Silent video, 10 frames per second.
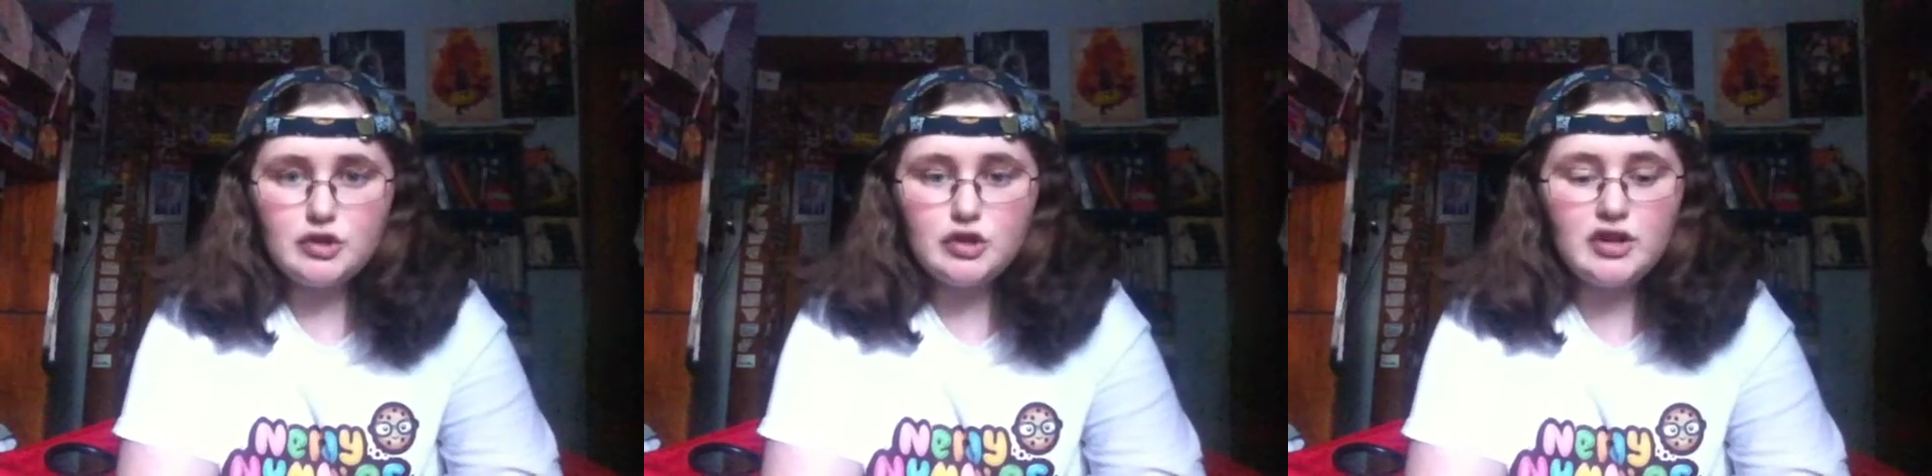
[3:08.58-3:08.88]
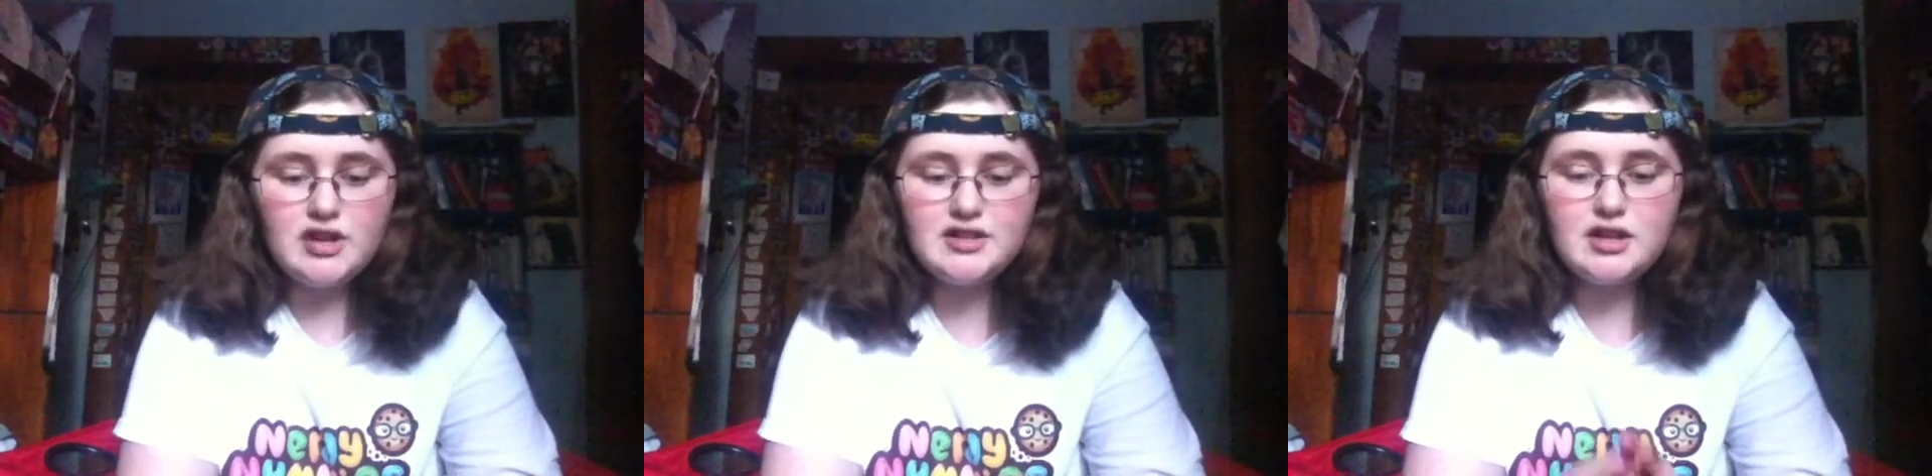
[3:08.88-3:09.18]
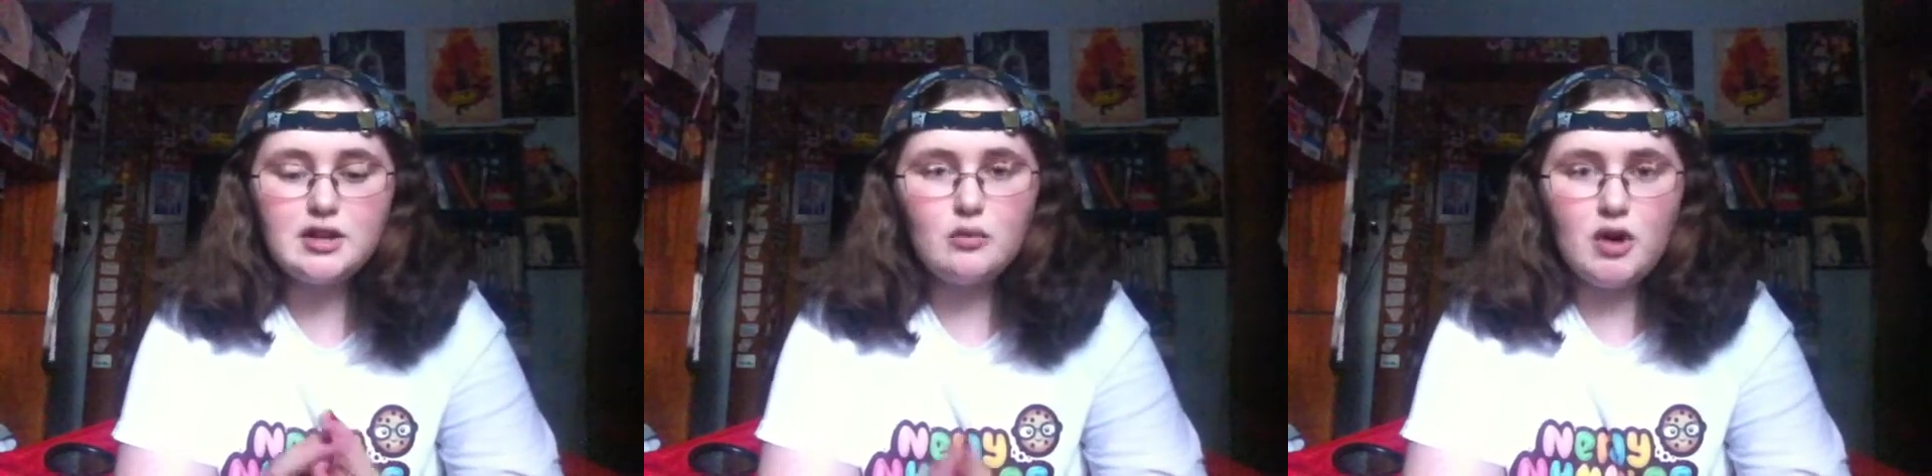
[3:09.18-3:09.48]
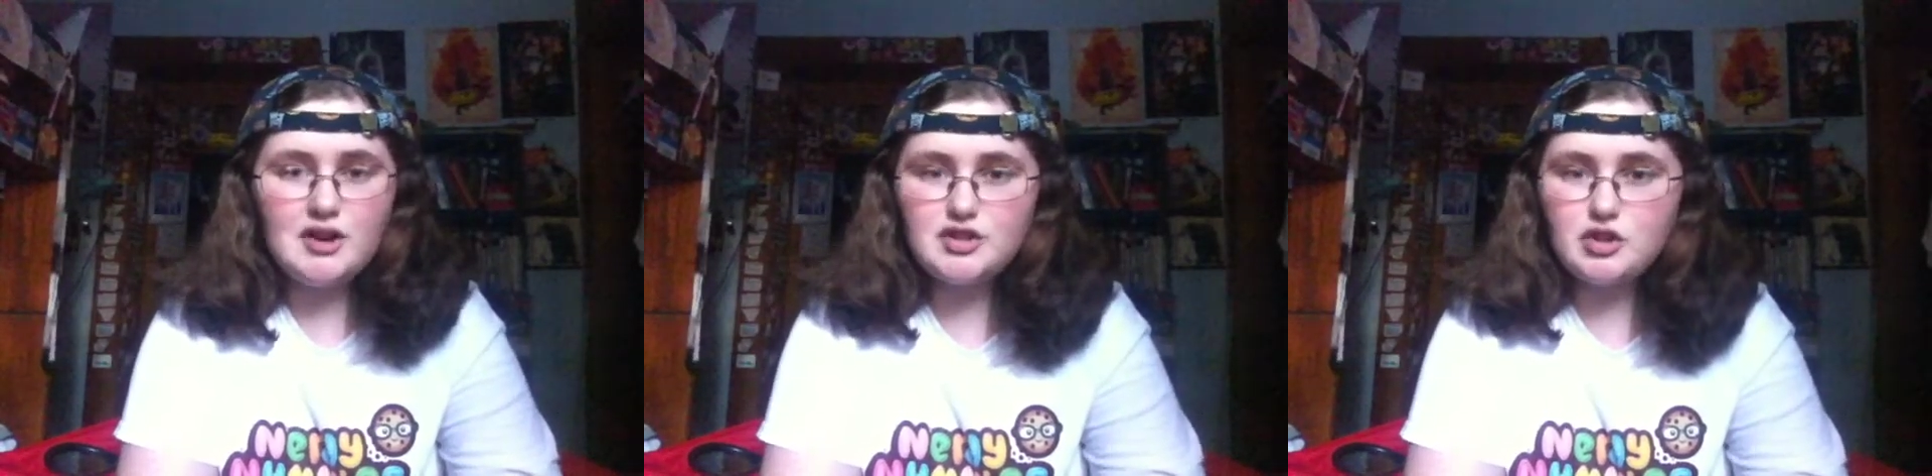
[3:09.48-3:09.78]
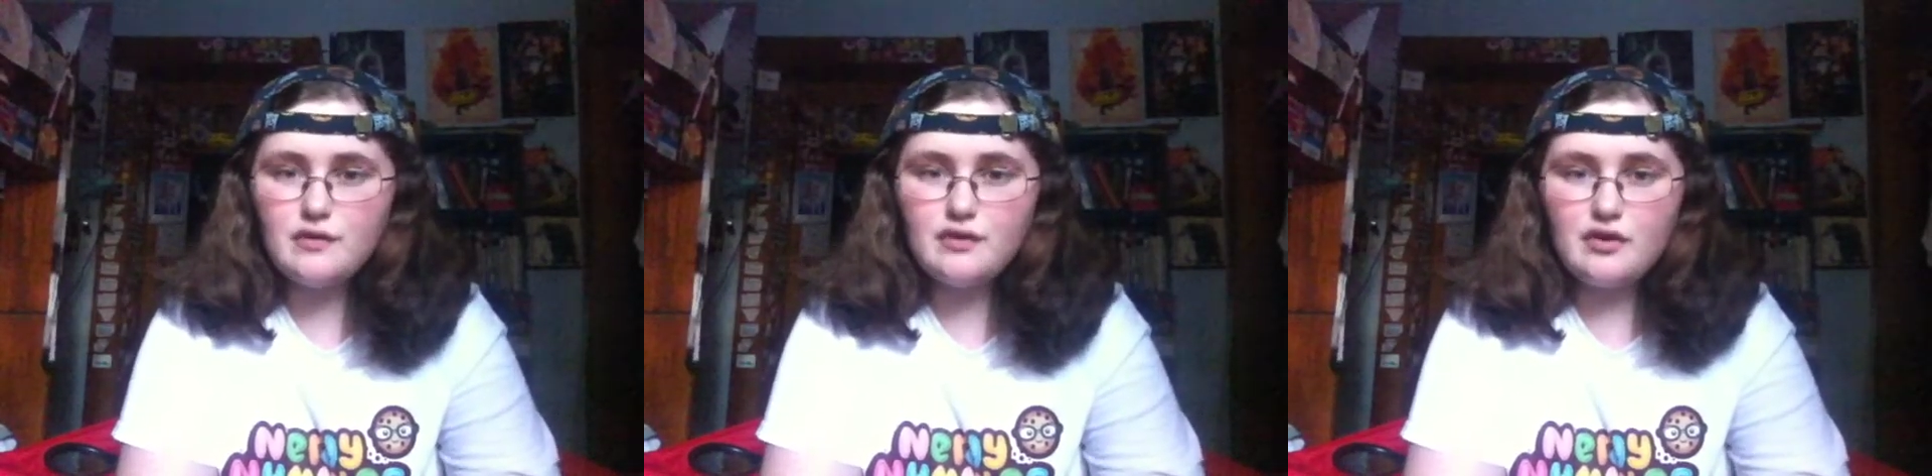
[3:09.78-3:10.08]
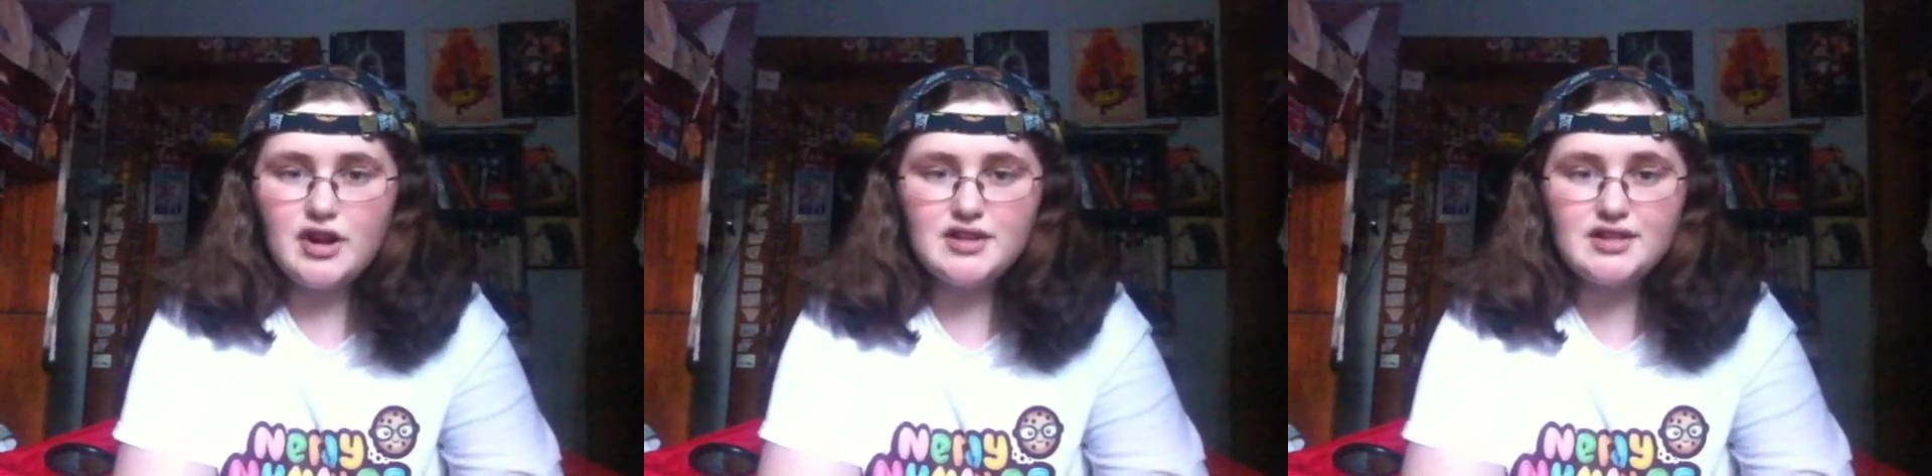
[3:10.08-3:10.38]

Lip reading: Took easy, watched over it,